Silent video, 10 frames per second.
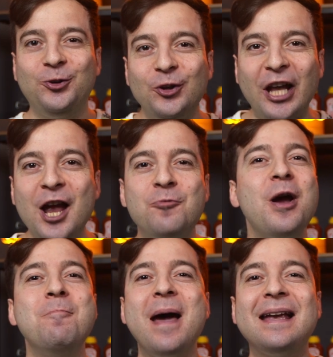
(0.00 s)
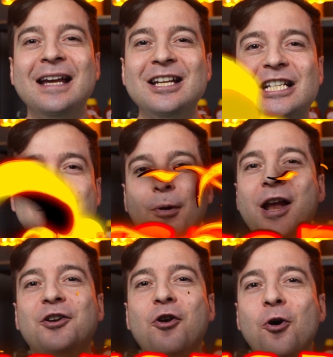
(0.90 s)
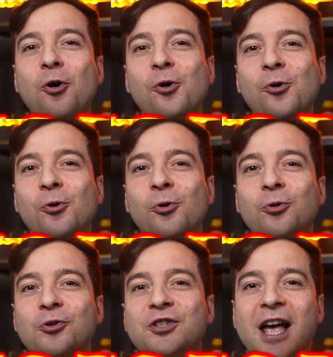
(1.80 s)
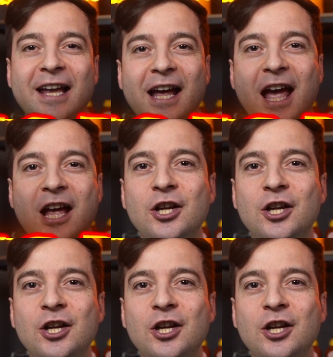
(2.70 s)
Today we're making spring rolls, aka